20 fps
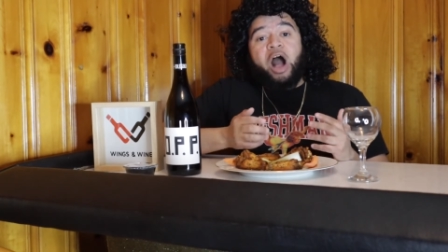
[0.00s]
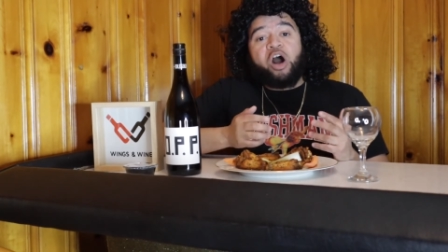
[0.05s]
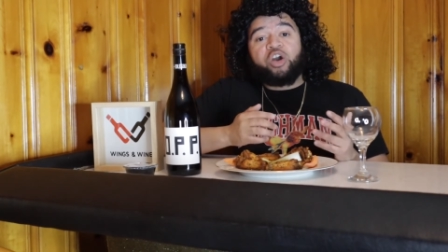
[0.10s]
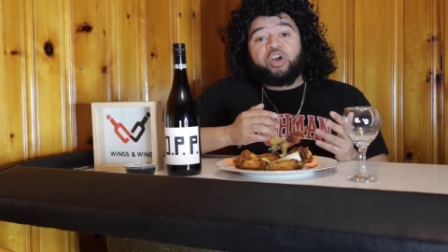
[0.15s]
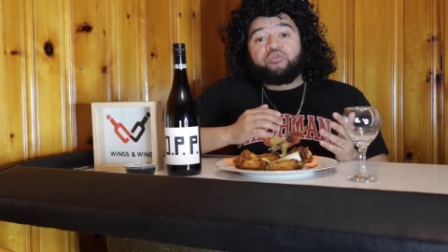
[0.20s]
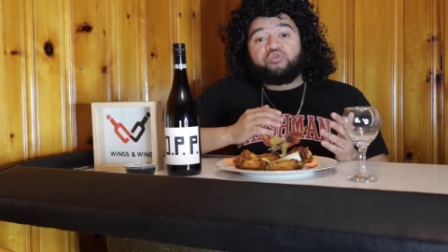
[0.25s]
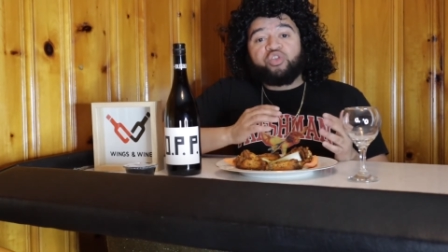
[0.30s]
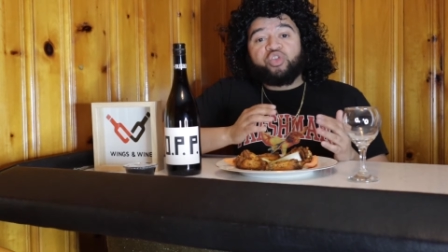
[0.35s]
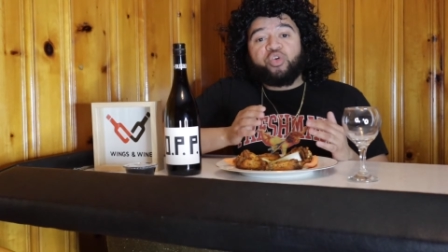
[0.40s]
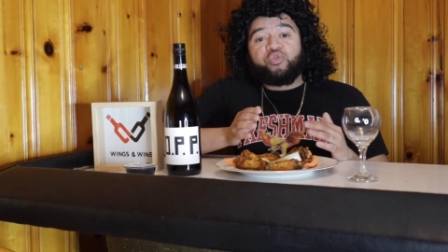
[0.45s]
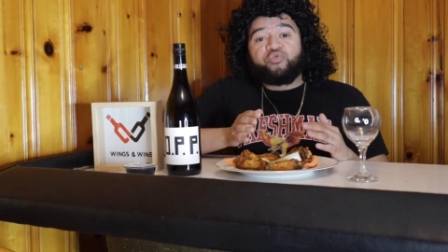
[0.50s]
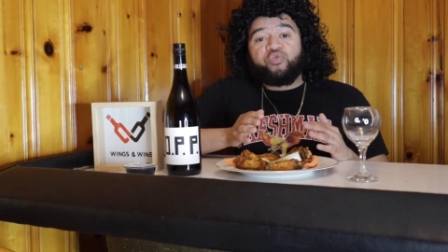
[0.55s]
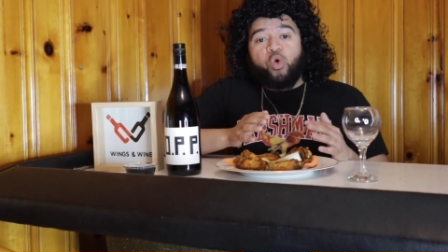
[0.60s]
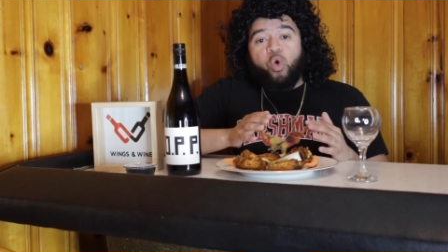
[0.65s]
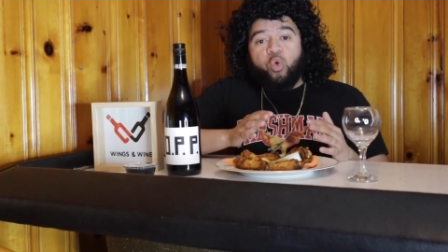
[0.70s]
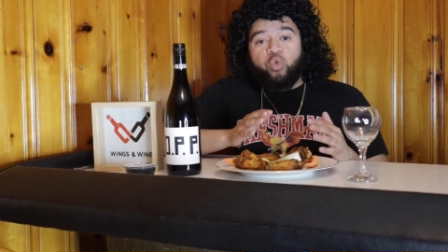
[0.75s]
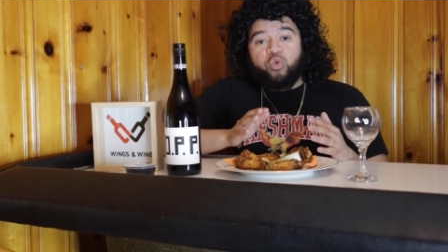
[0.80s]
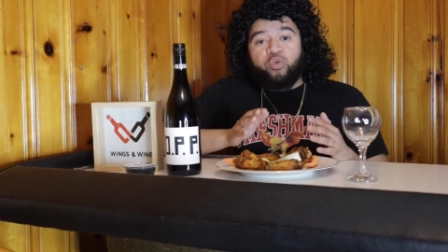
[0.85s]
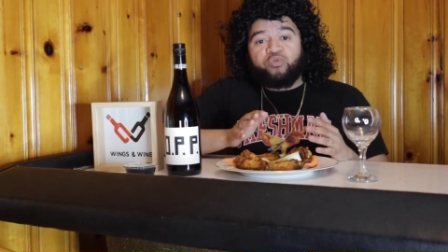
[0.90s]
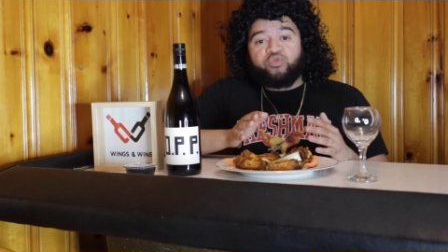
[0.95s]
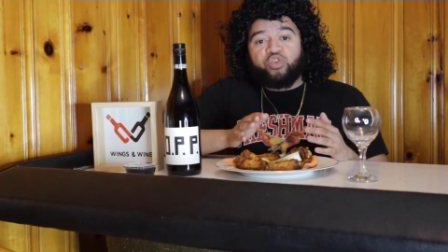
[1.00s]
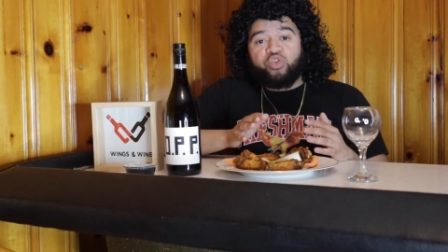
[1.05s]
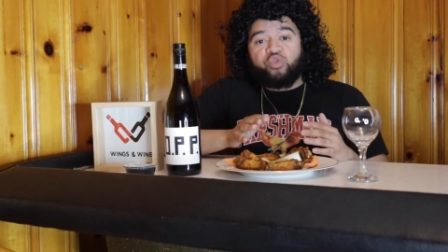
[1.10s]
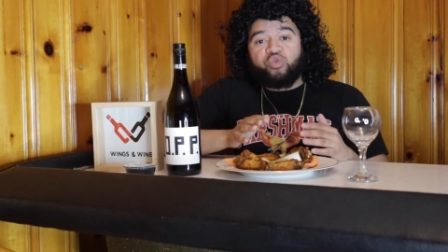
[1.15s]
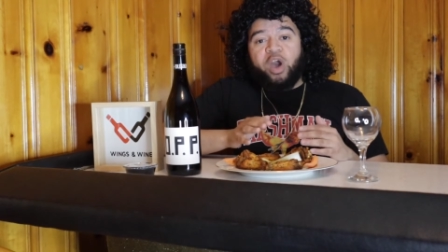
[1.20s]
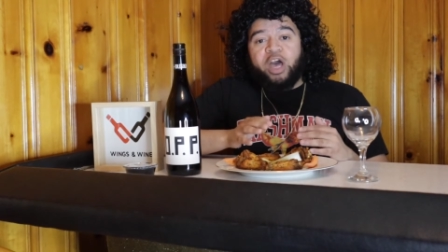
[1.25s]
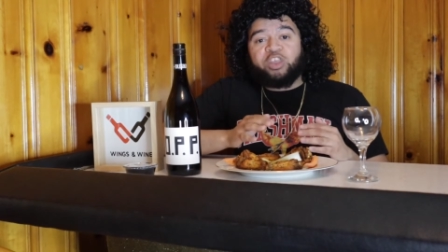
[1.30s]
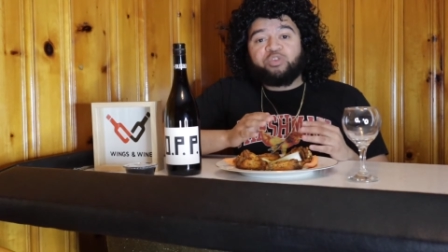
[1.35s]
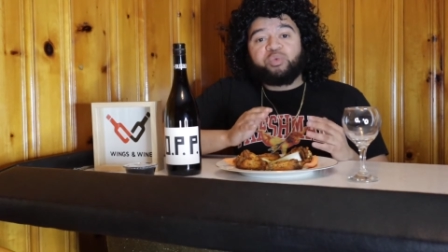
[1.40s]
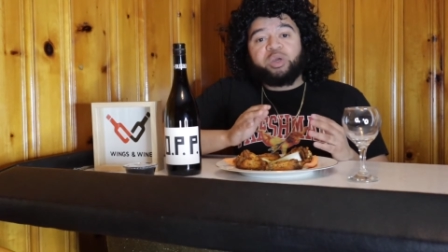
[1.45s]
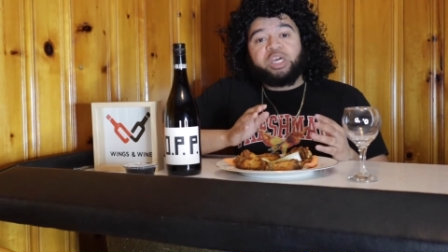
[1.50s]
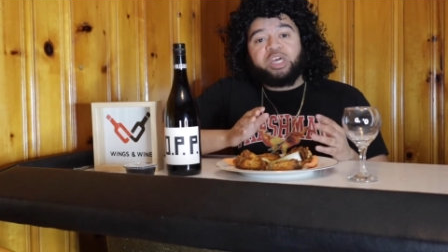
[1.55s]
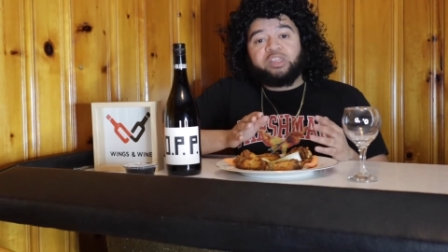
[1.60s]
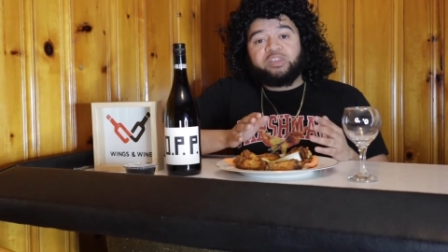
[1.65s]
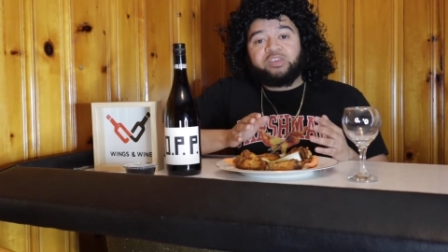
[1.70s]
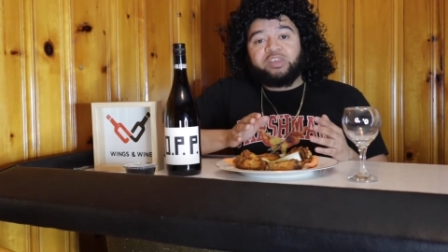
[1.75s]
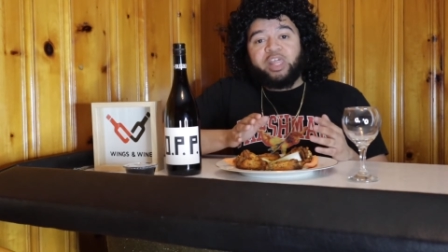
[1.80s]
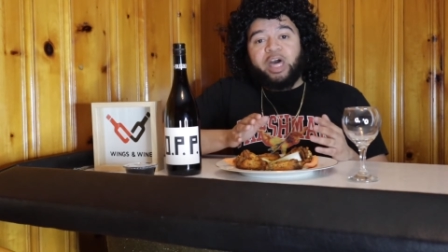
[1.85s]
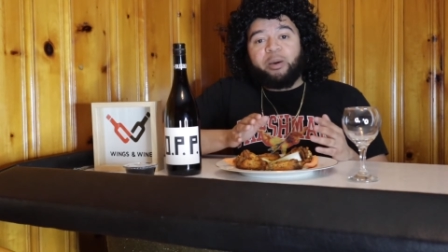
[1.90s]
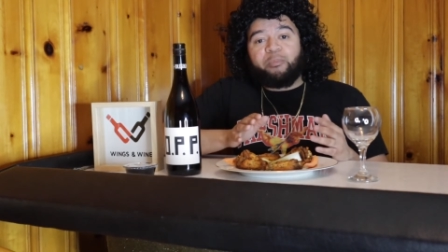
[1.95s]
I'll give you the full review as we
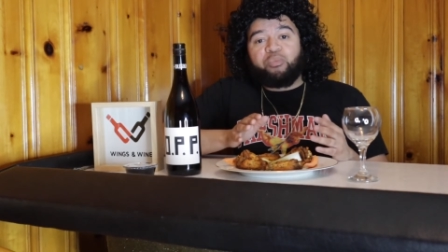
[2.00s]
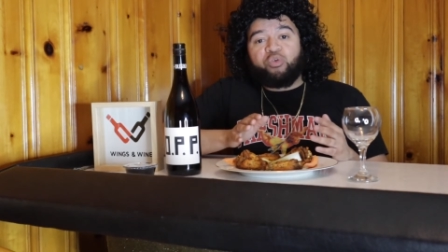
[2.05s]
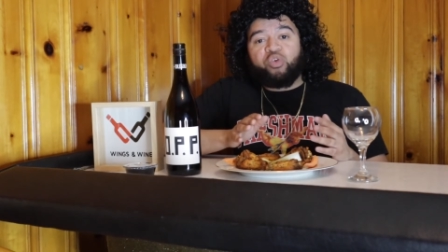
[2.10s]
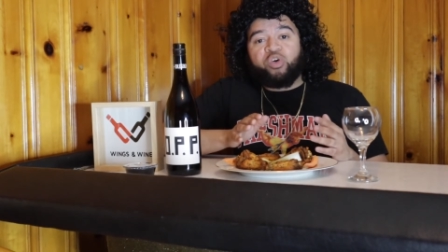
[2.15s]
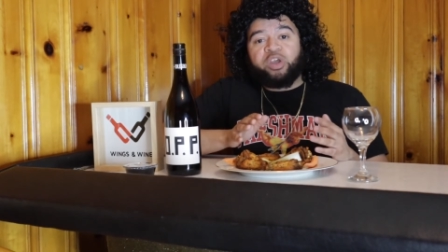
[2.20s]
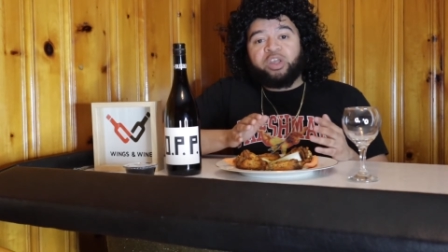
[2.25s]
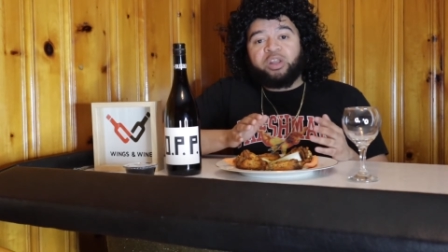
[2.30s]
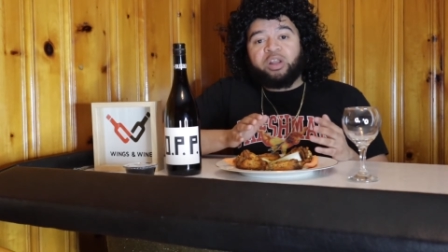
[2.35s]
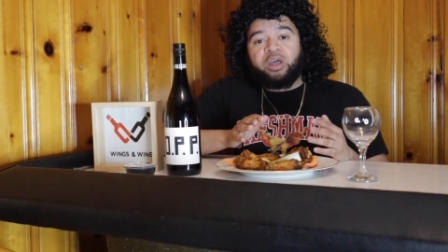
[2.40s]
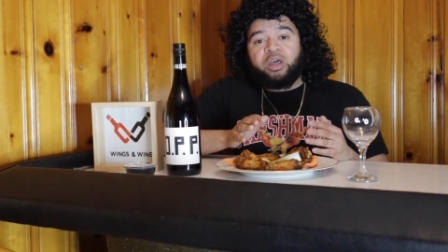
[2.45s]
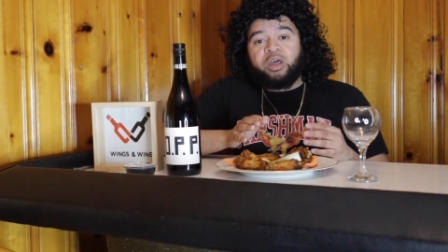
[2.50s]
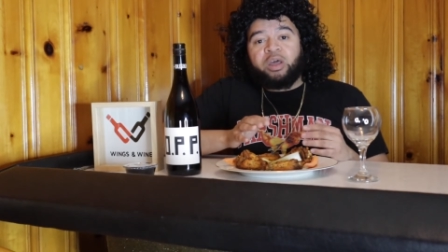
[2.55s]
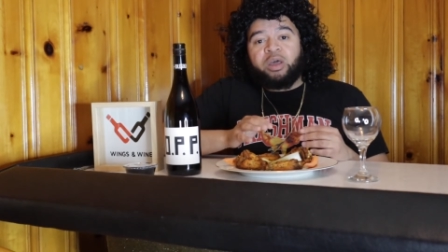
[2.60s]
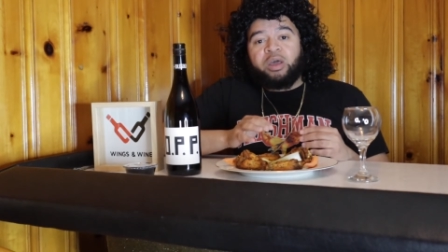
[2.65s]
get to that point.